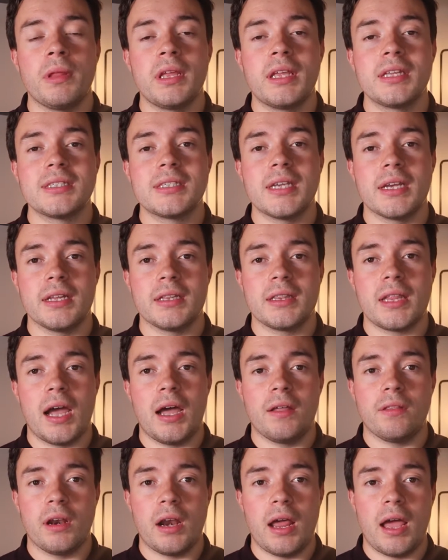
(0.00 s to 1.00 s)
consider
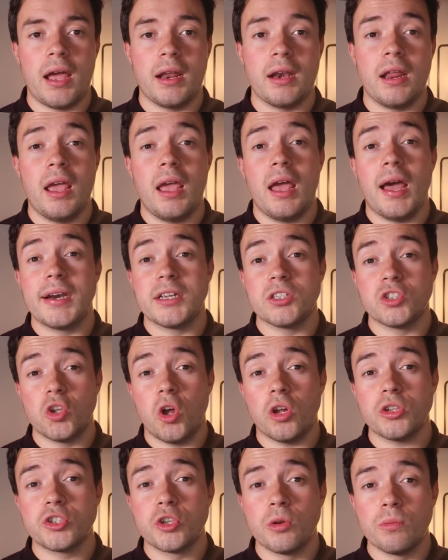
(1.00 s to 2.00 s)
down the line and is
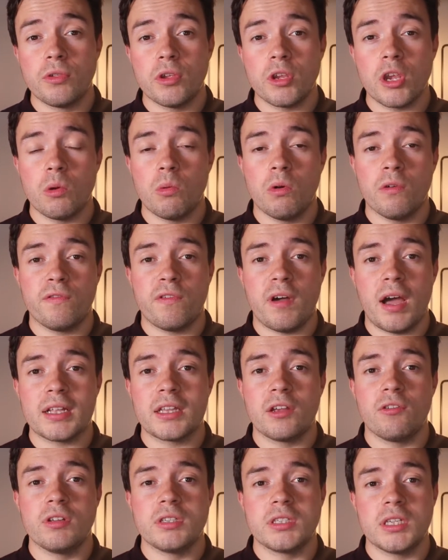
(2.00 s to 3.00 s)
not something you will
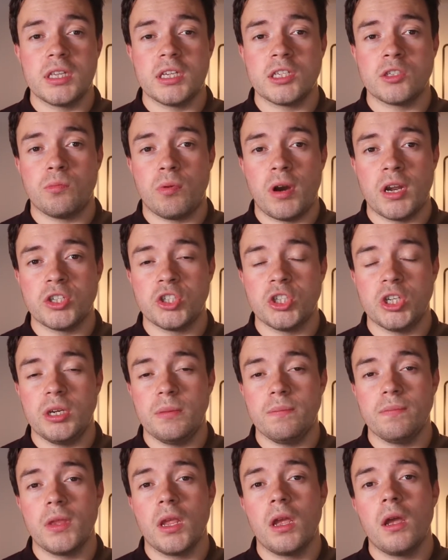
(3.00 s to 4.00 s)
factor into this spreadsheet.
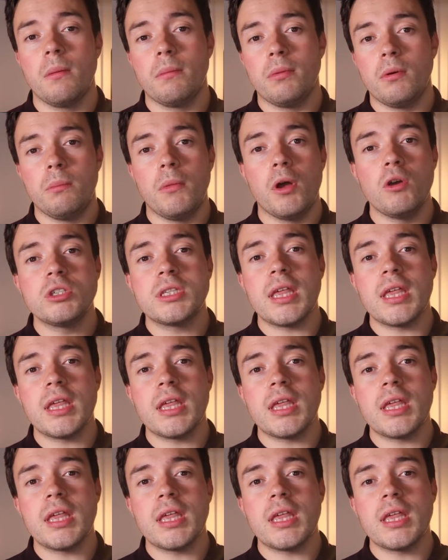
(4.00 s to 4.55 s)
But most